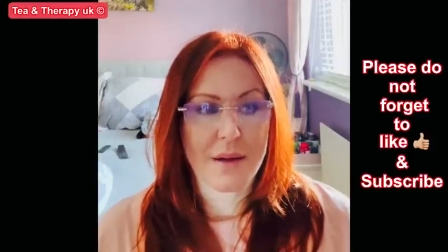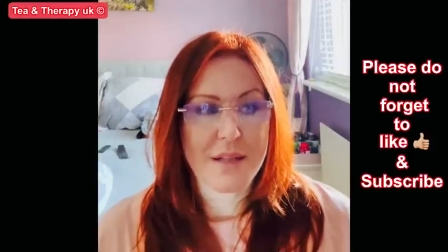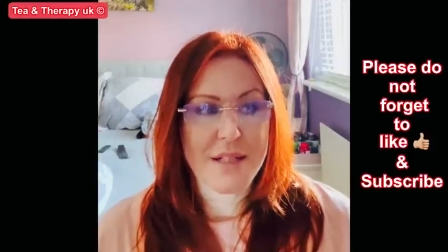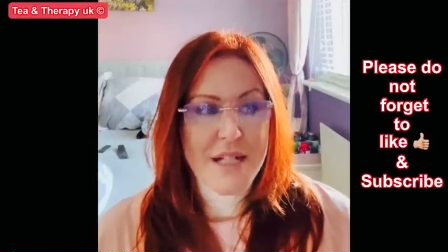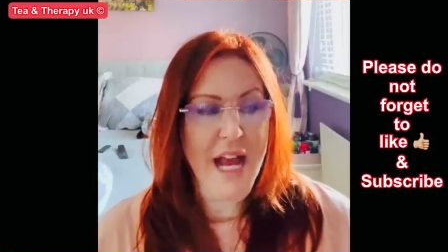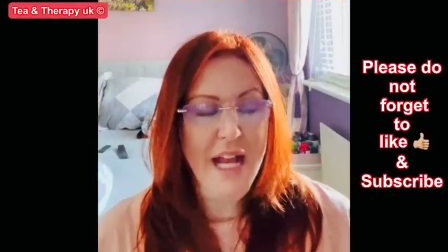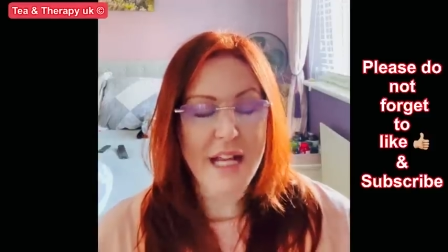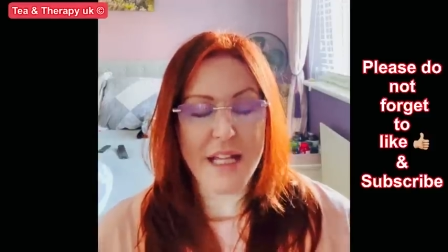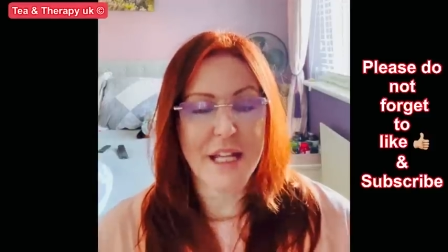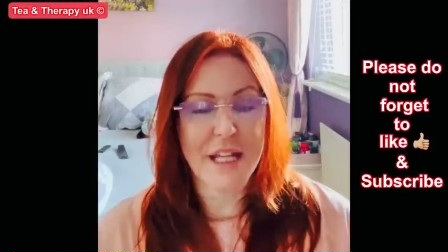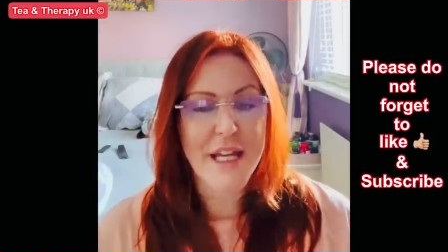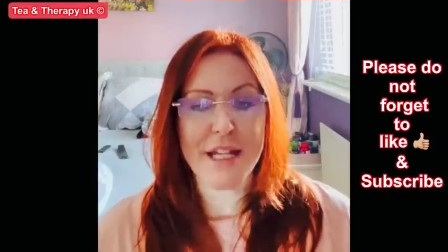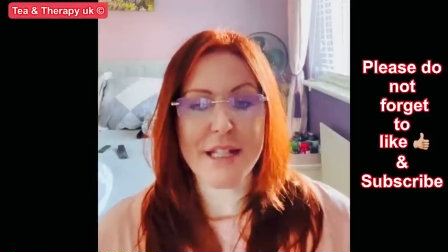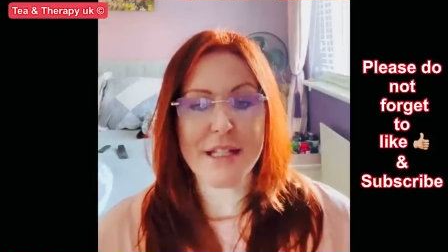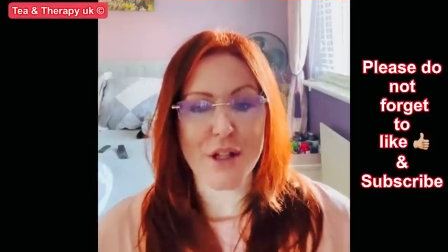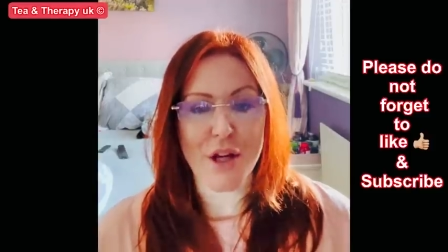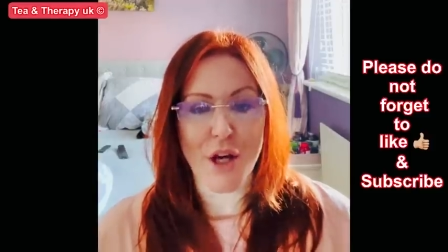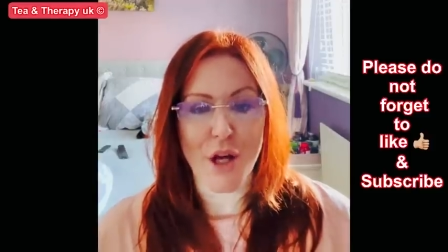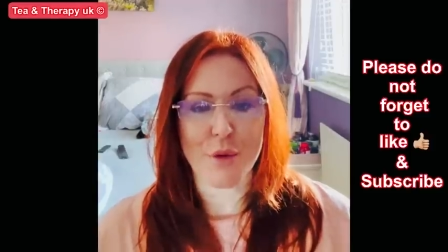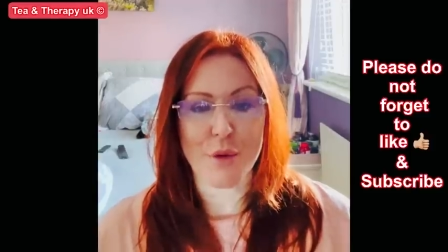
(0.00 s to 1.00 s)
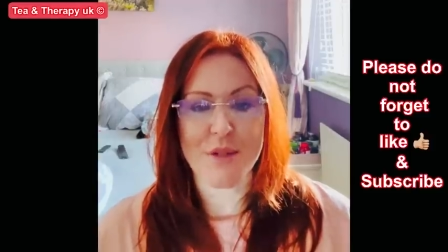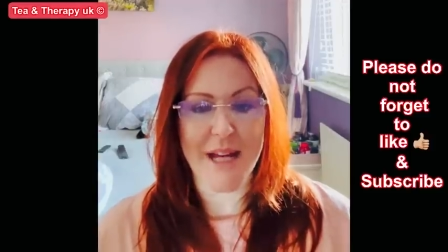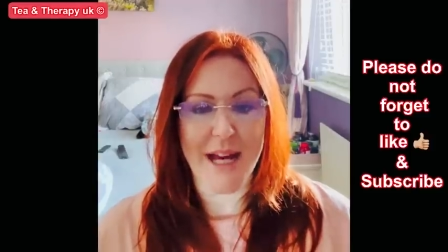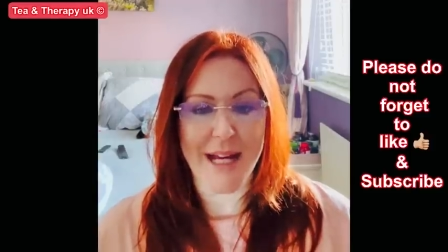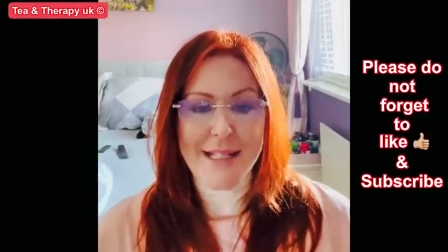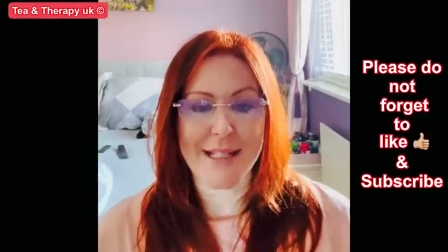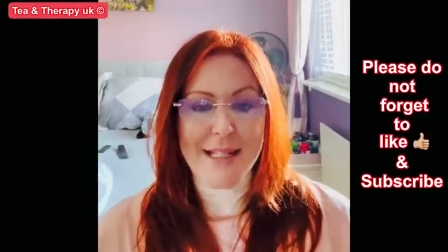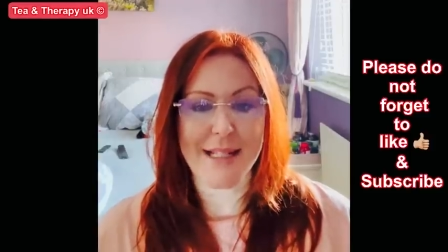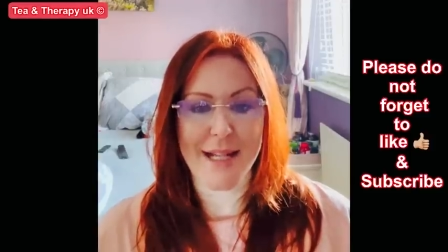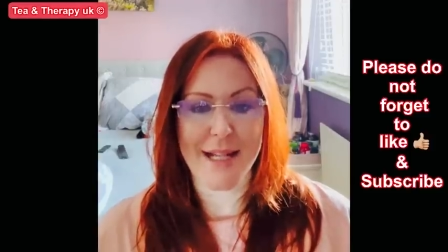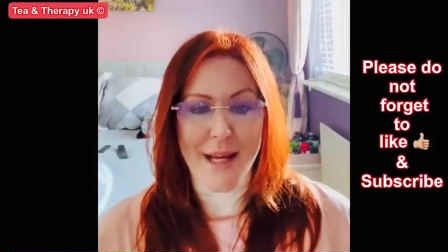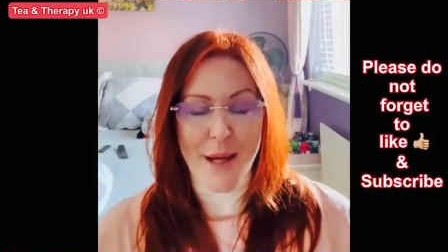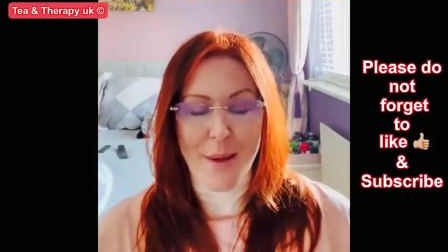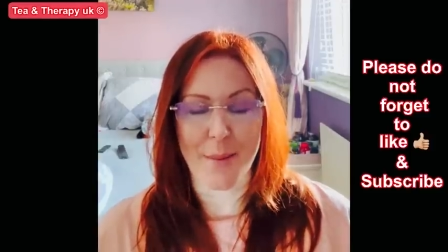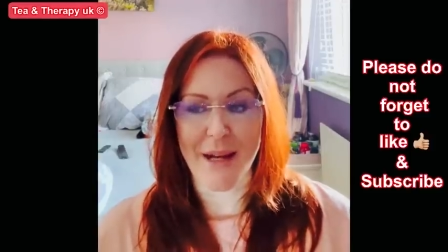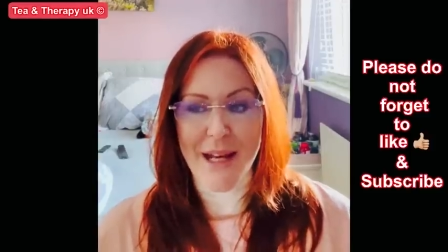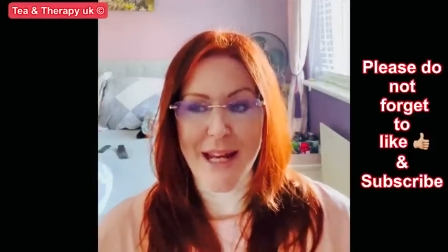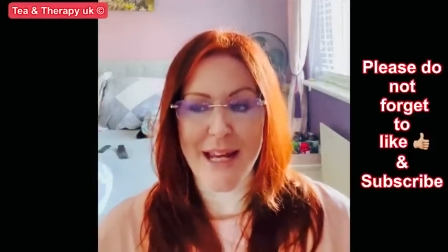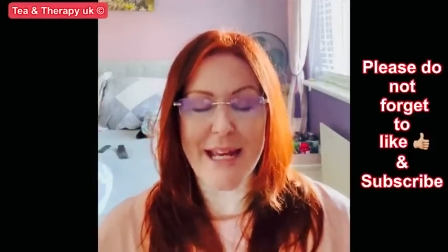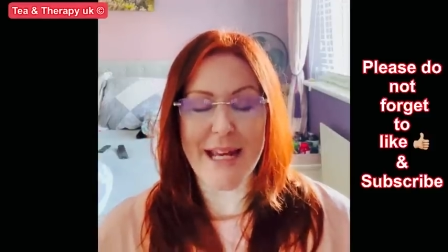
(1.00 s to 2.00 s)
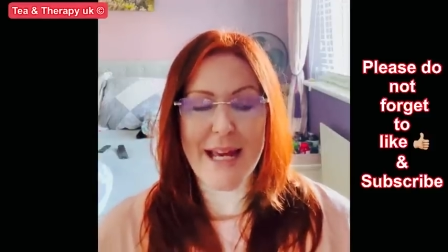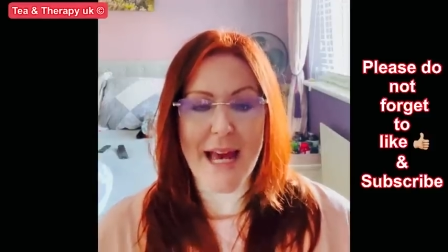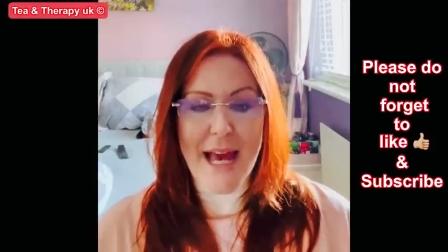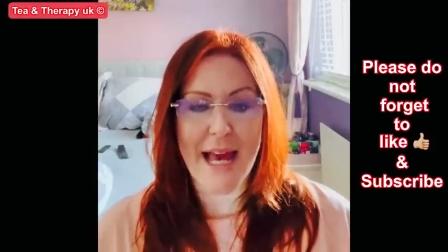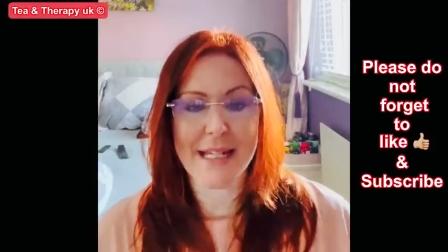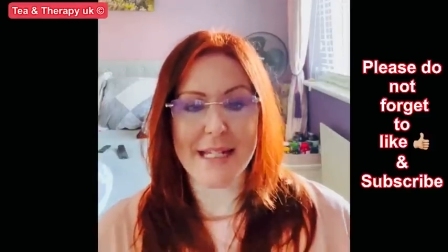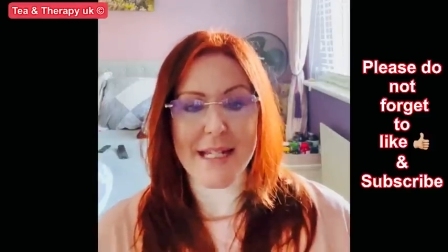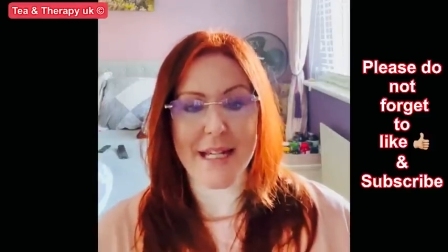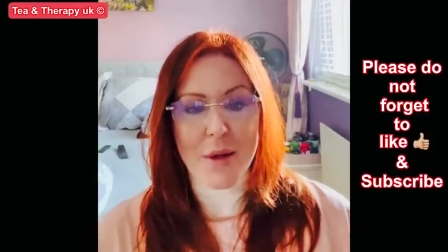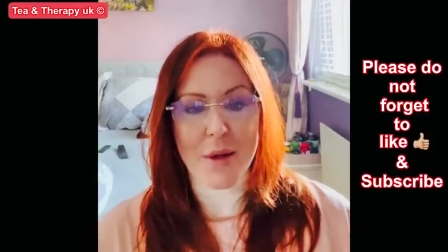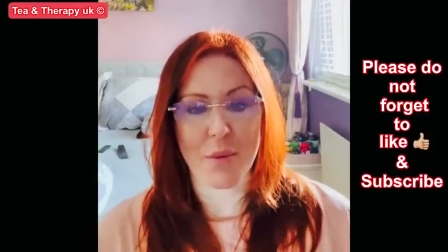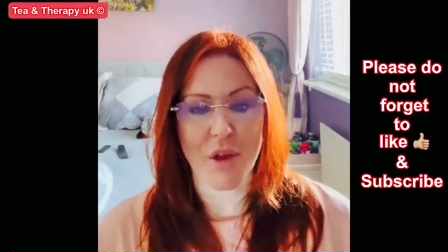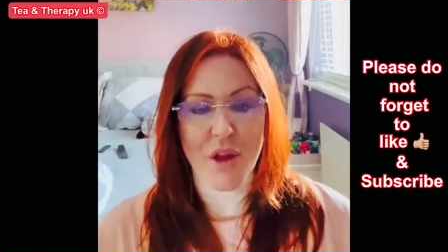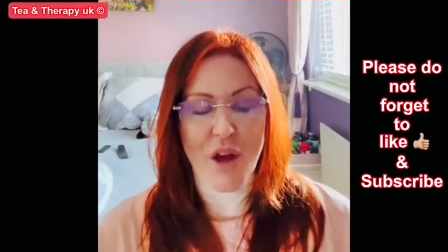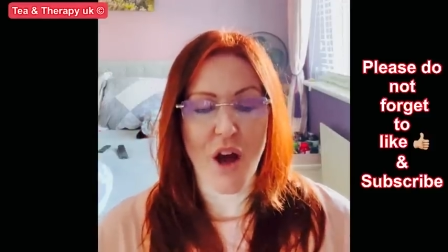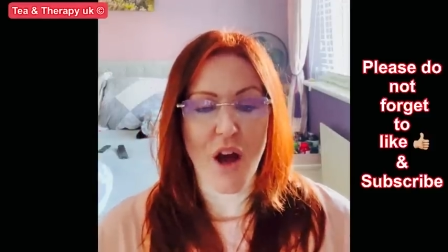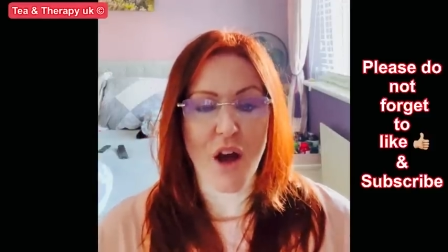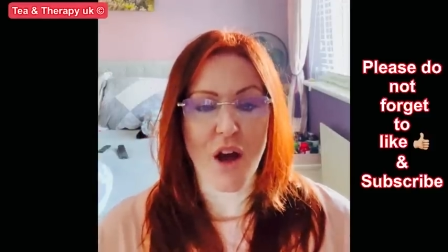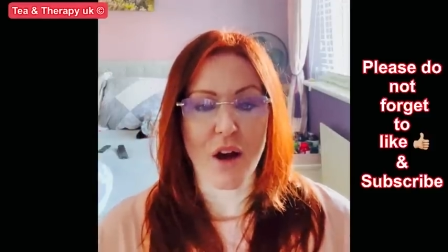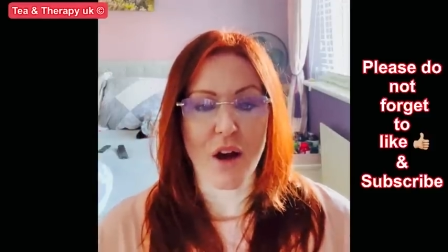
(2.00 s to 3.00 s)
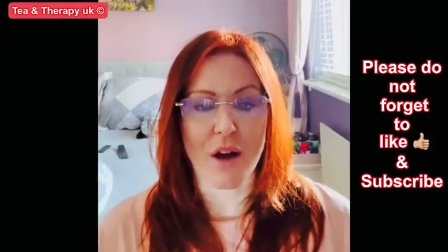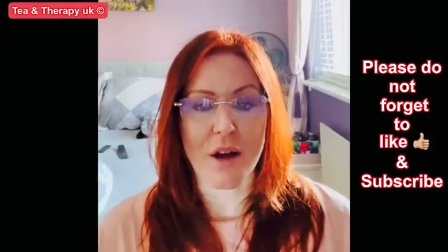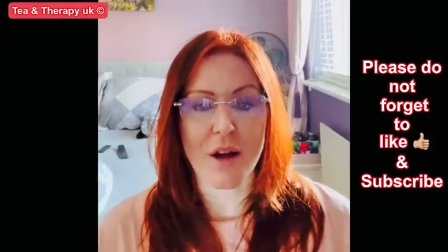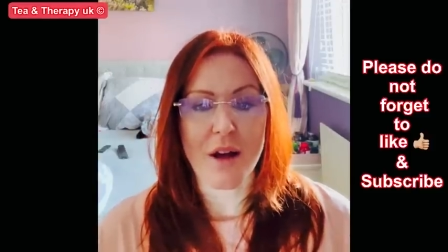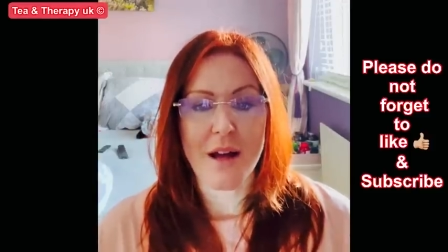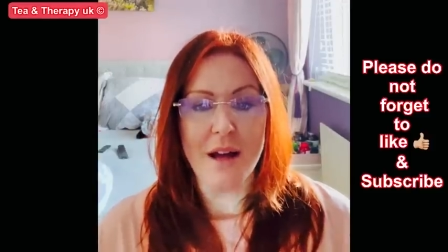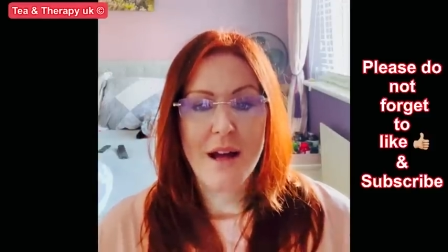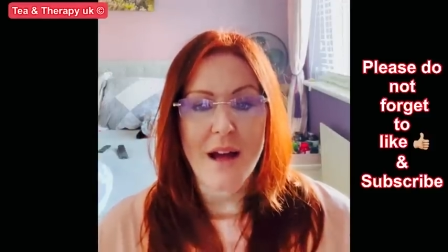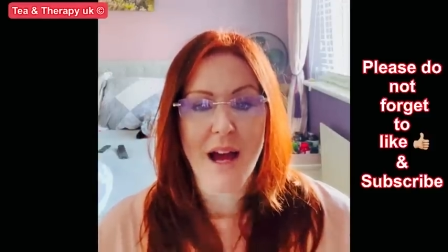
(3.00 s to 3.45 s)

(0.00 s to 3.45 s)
ten years ago dated him, and he ended it with her,